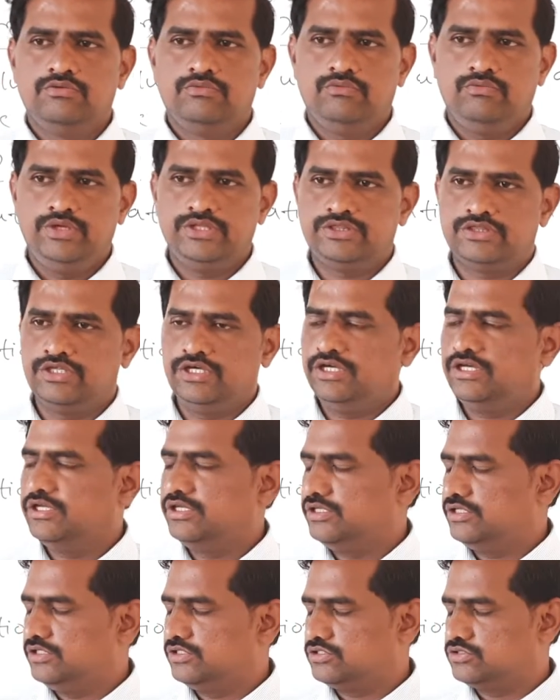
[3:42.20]
with the
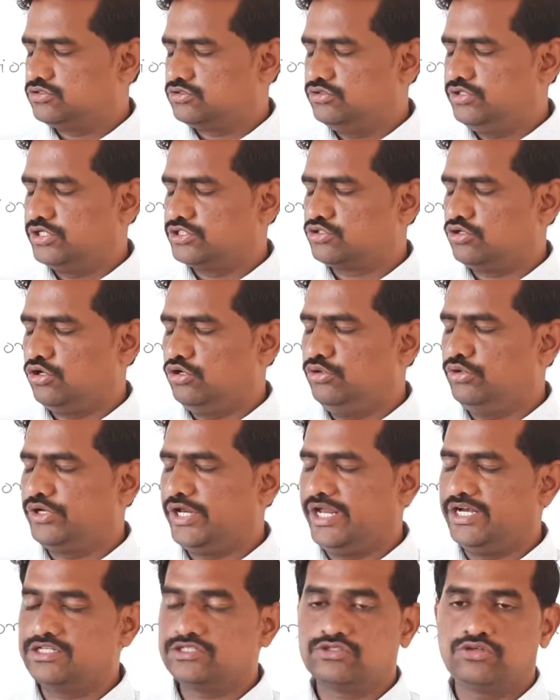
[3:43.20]

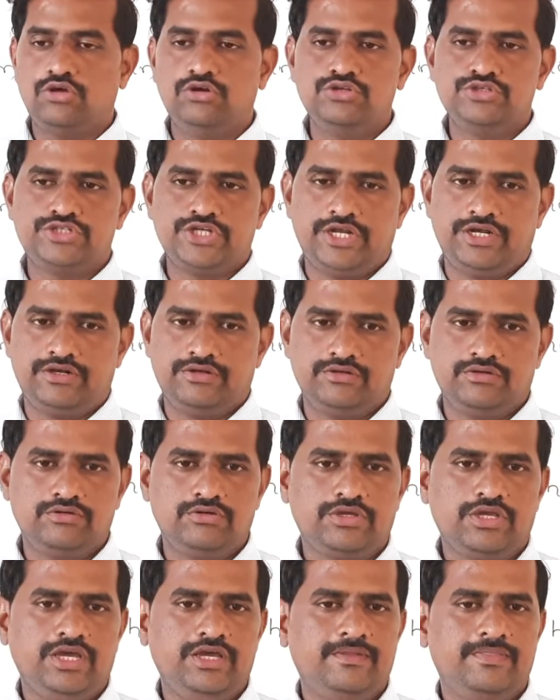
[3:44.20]
solute and solution.
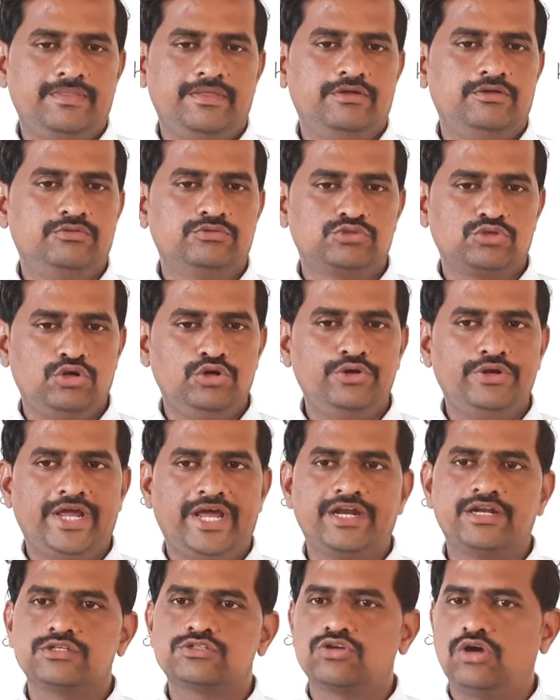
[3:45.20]
Okay, solute
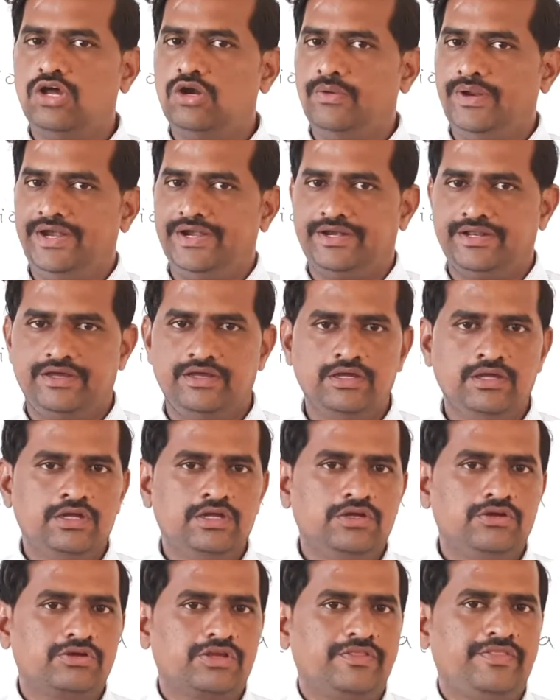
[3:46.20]
and solvent.
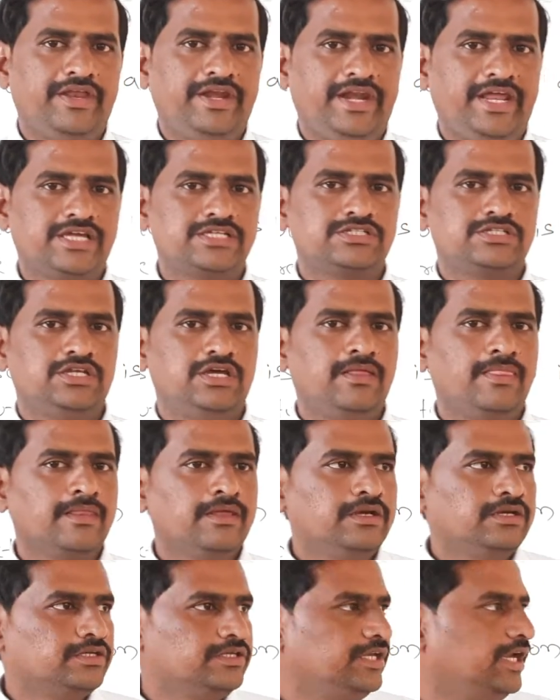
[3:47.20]
Okay, then next
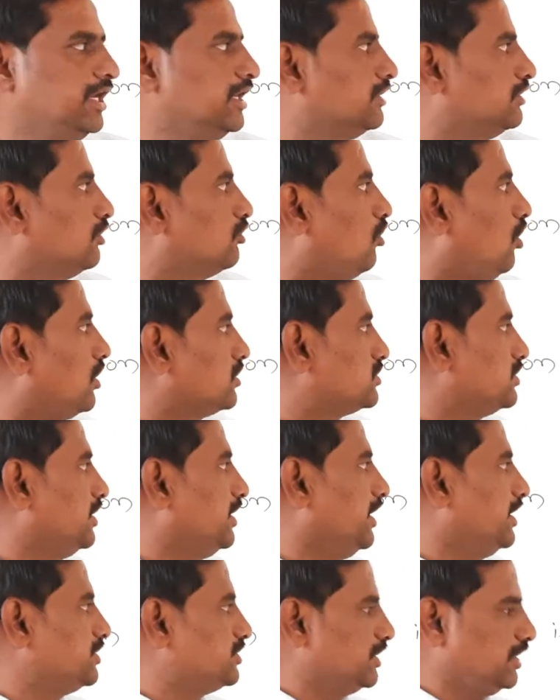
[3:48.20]
here the
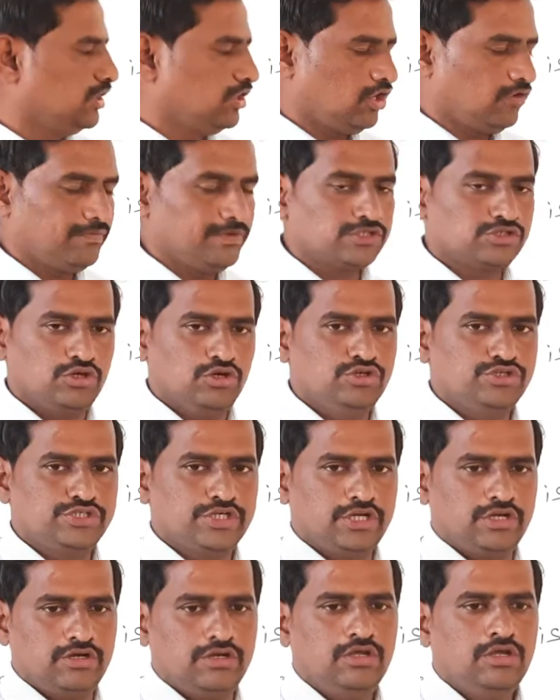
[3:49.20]
concentration of the
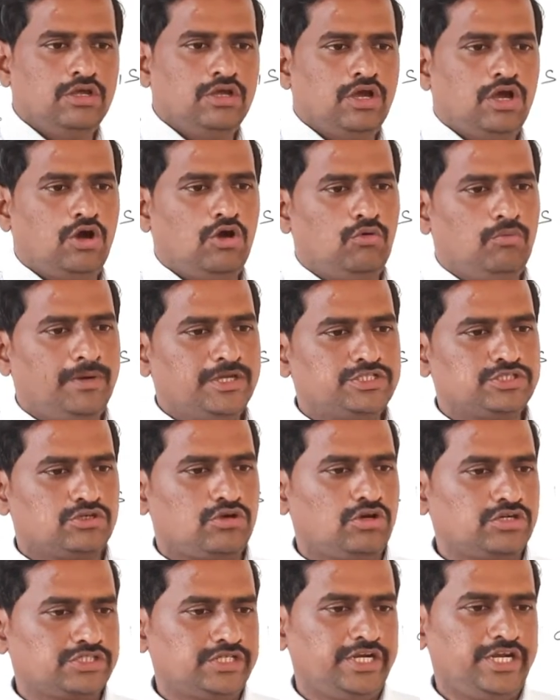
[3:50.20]
solution. How much
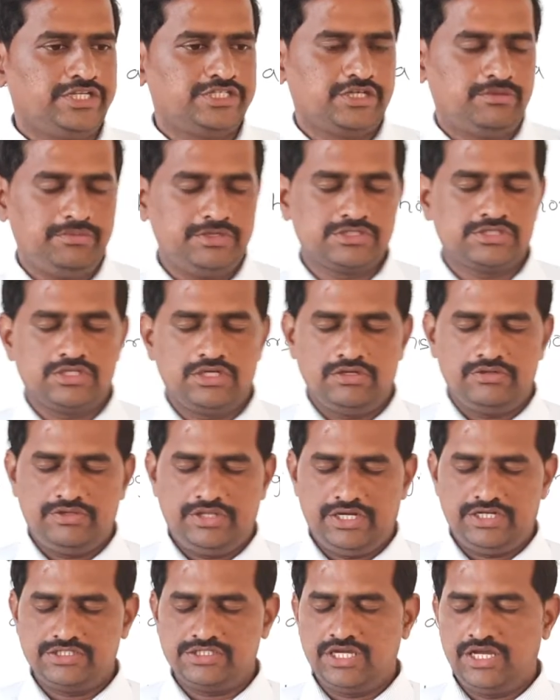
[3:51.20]
concentration means
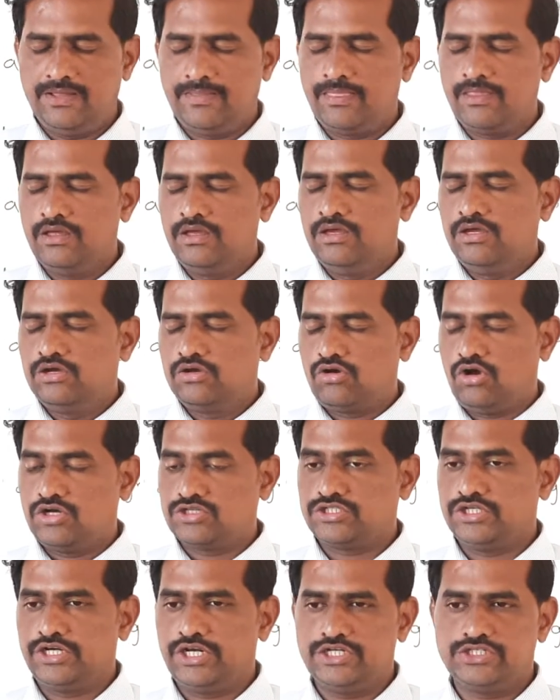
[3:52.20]
there is a
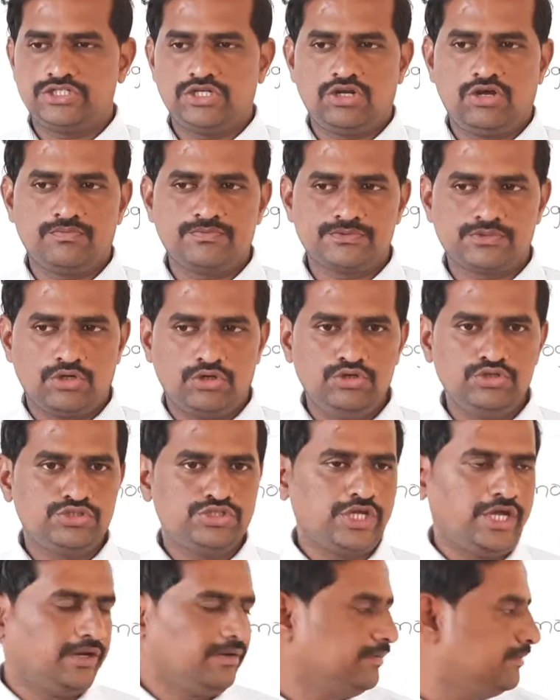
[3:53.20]
concentration of
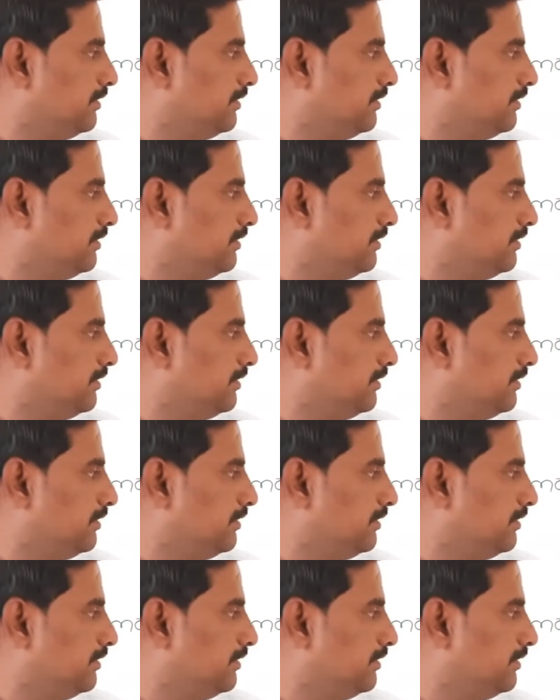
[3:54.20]
solution